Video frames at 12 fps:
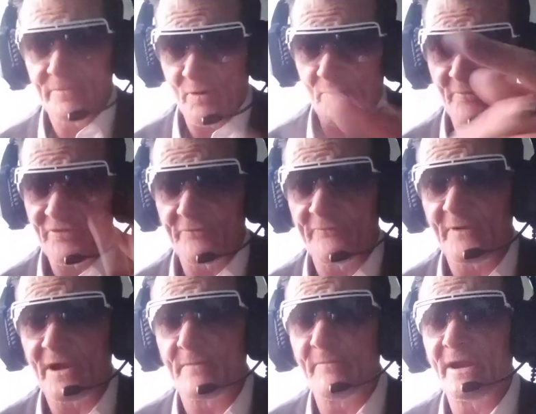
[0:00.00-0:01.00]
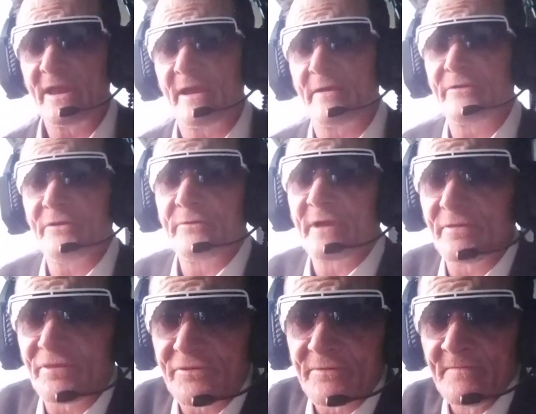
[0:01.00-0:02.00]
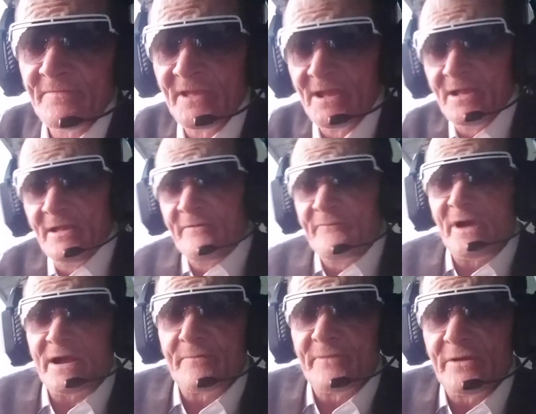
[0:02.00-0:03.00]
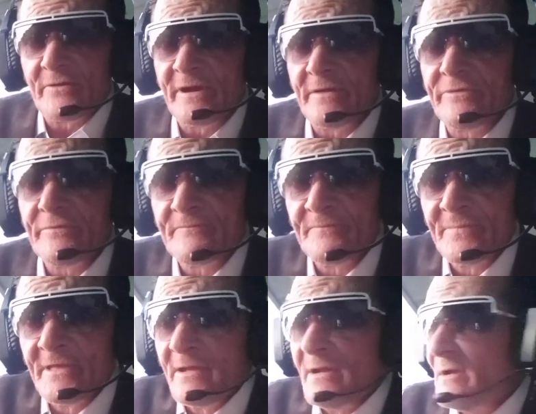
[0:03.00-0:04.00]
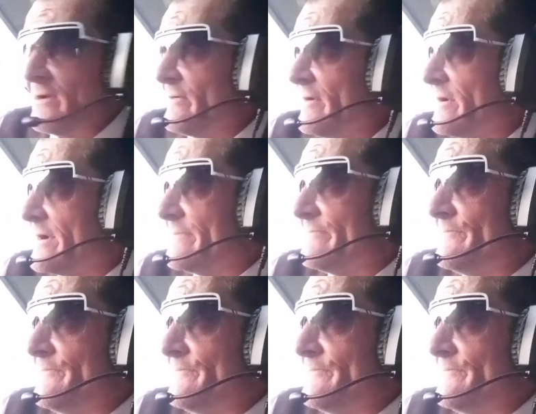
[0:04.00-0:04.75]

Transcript: I want some fucking money out of you cunts. Fucking me around. Right.